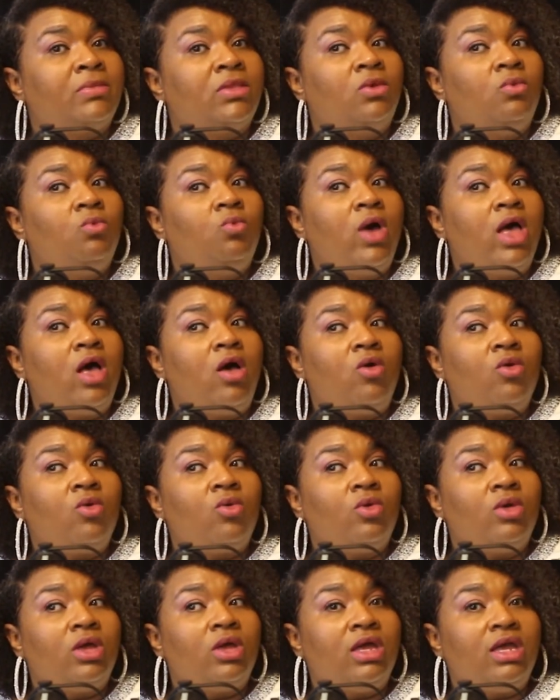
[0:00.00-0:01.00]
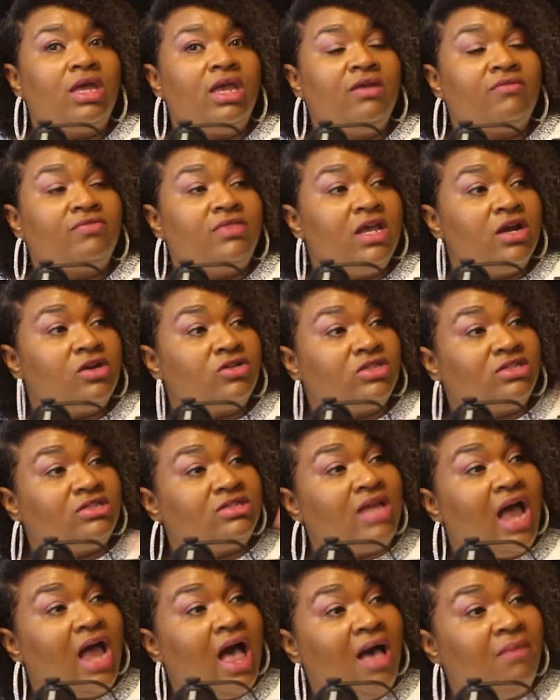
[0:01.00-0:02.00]
Well, if they're
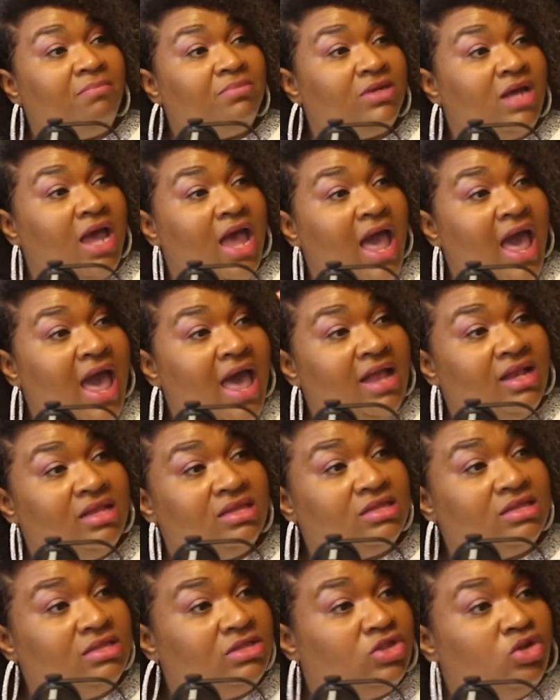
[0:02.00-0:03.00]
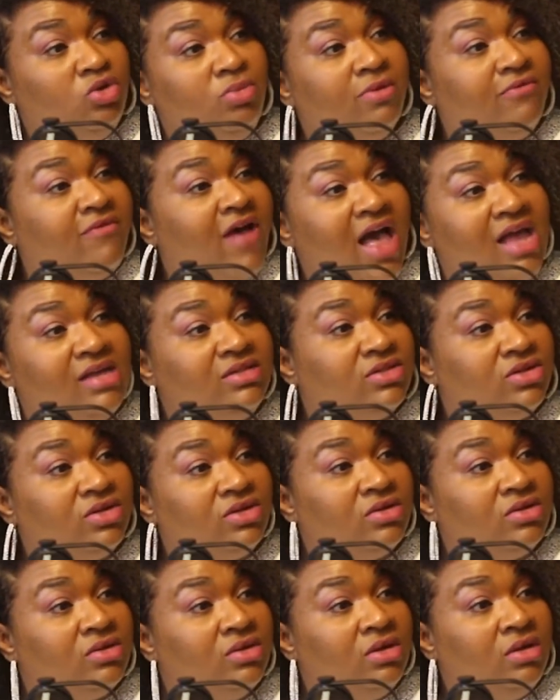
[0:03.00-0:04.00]
stopped at the
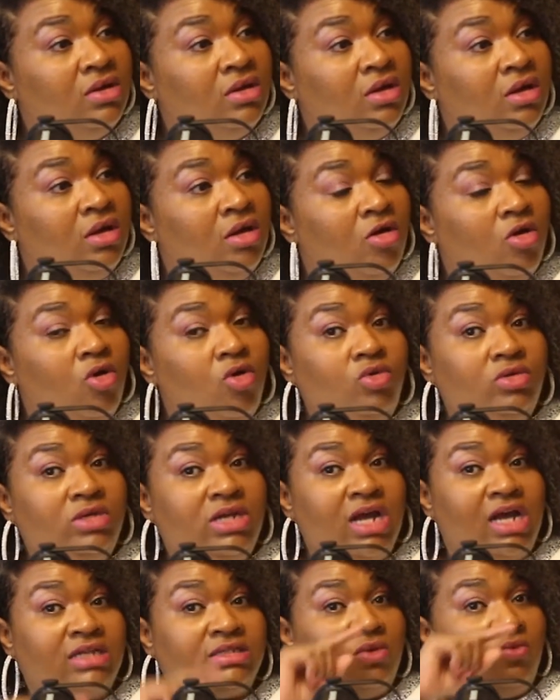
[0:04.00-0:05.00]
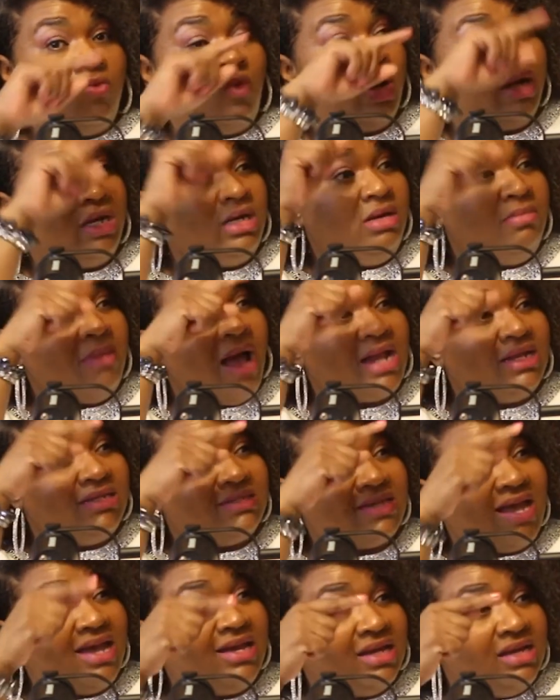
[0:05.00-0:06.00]
supervisor who doesn't want anybody
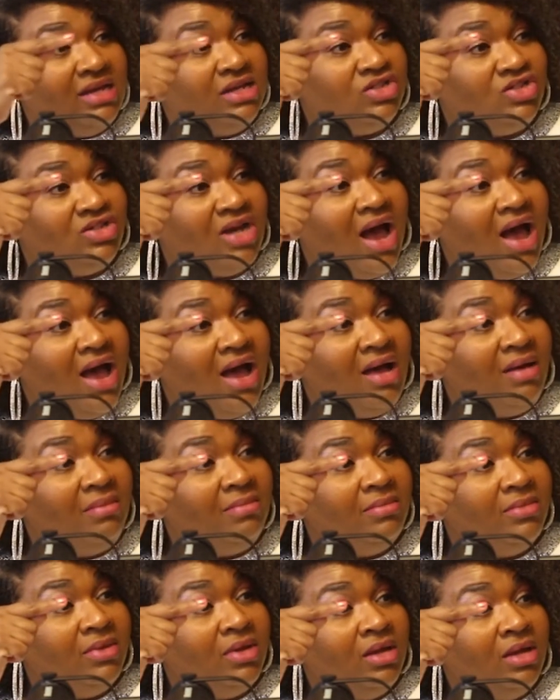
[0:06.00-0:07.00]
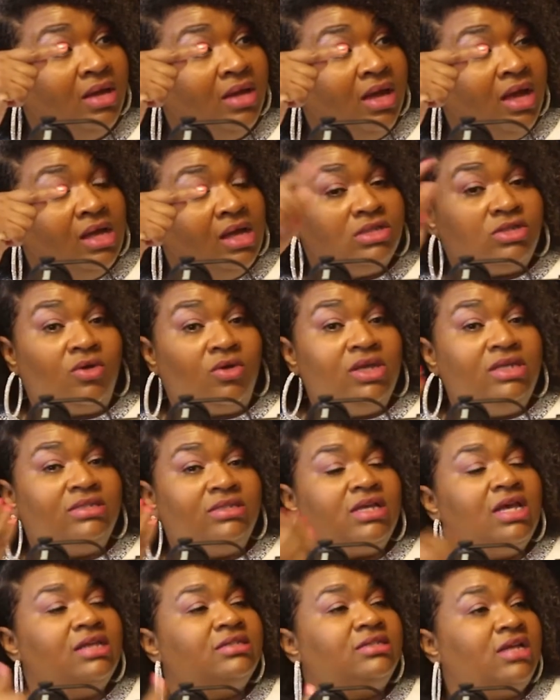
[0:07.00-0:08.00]
taking his job, so he
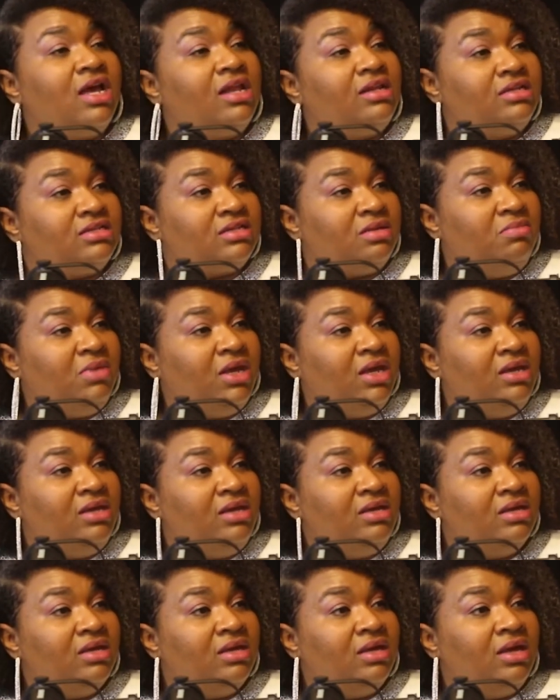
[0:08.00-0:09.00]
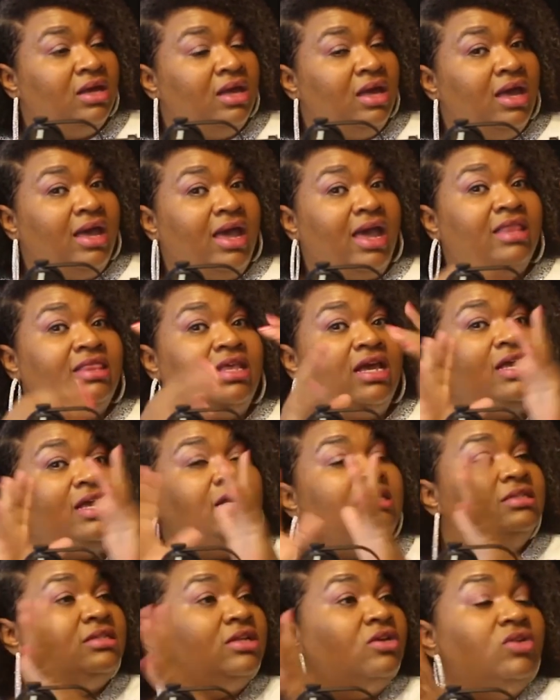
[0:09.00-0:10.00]
says, tell it to me, and then he
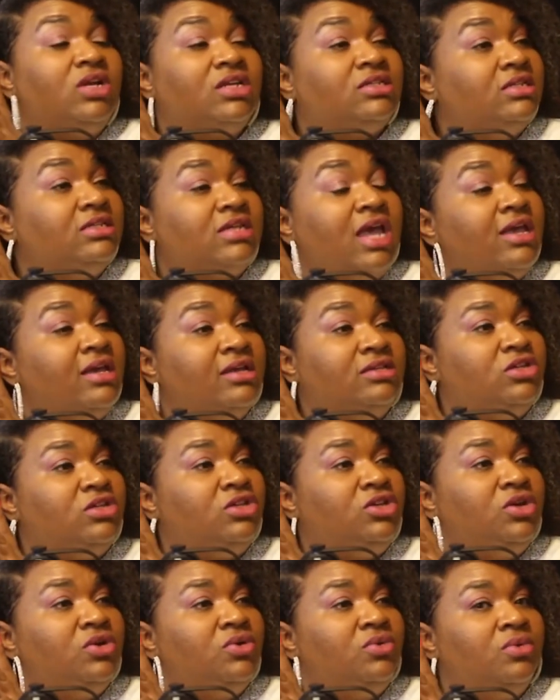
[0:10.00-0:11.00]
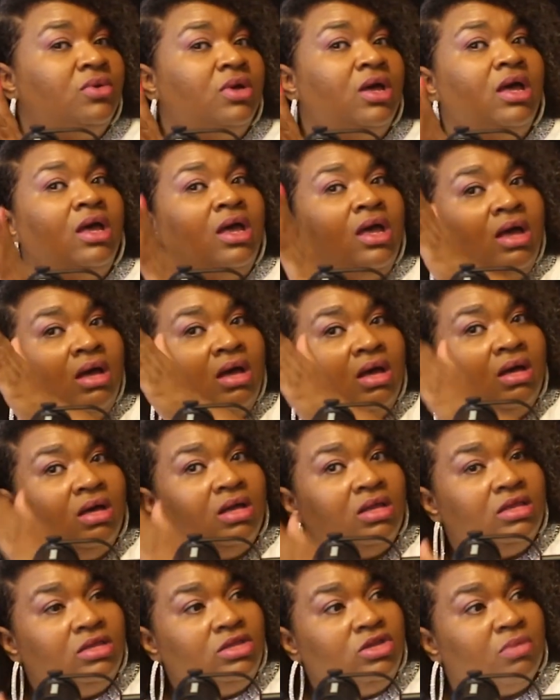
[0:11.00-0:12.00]
still doesn't take it to you,
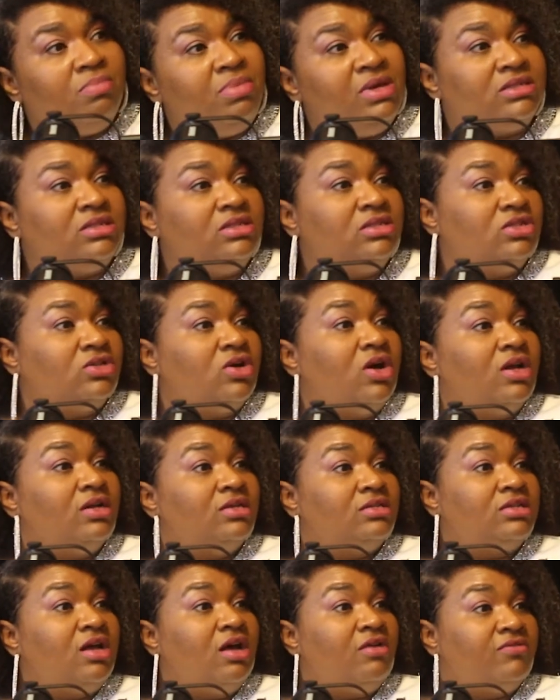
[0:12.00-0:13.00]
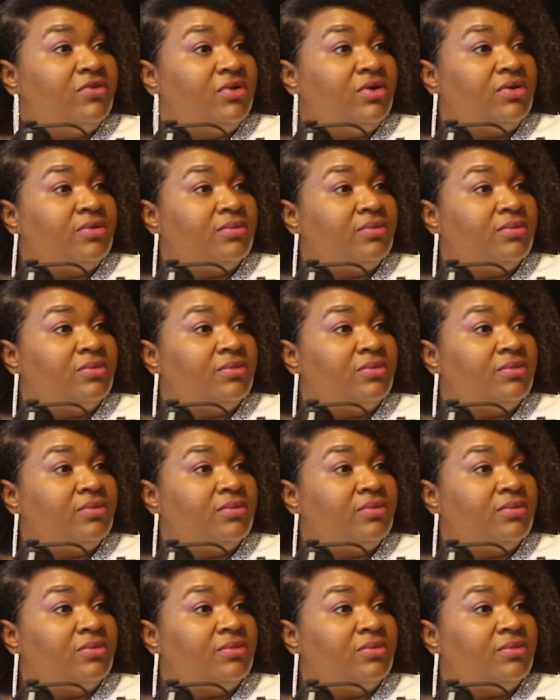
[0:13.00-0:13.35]
your business is going to suffer.